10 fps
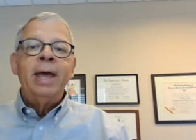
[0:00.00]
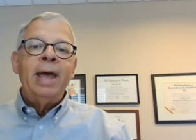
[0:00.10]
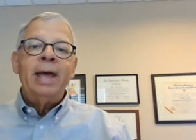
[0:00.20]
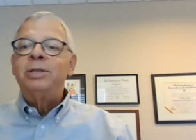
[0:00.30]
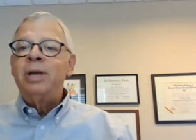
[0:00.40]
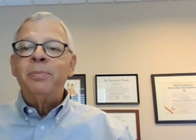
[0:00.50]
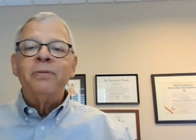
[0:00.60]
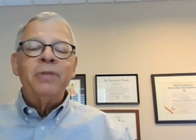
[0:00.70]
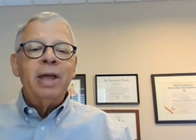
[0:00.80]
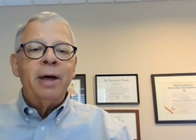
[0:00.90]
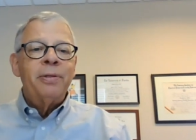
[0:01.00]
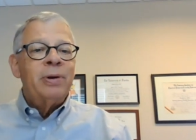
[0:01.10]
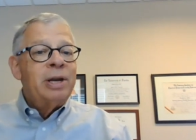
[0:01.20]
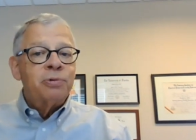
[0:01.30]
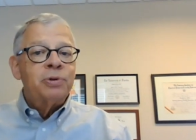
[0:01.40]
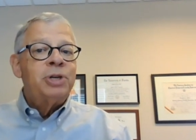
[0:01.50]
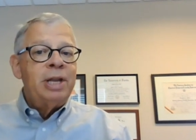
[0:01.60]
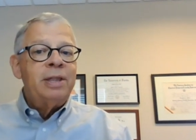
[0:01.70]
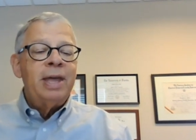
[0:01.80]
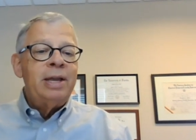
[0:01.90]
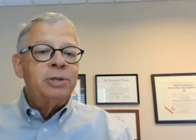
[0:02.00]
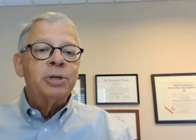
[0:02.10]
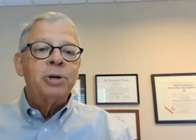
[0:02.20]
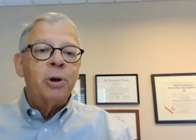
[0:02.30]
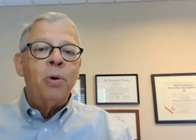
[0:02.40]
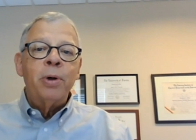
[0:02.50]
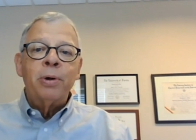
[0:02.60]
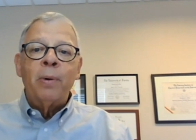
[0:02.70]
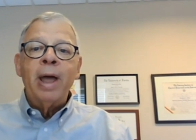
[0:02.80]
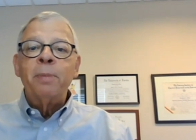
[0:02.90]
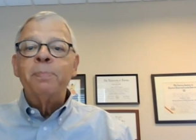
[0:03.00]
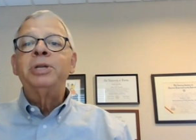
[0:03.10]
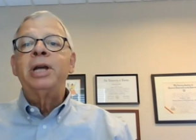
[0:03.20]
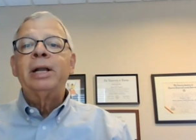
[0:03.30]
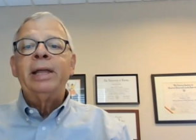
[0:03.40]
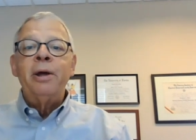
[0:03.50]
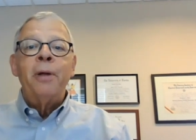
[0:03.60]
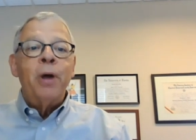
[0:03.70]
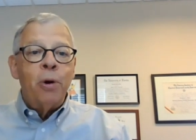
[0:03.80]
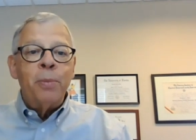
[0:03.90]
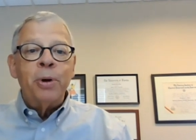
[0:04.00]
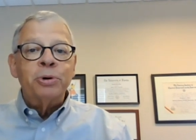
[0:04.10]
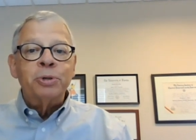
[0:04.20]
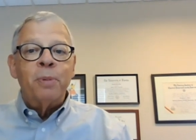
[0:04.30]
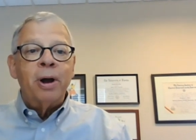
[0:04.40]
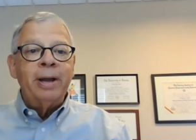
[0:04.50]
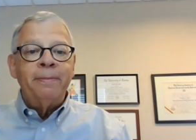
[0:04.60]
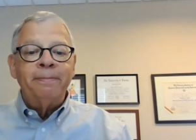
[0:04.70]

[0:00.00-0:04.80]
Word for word: and some of the other interesting things that are going around, particularly on the homeowners market.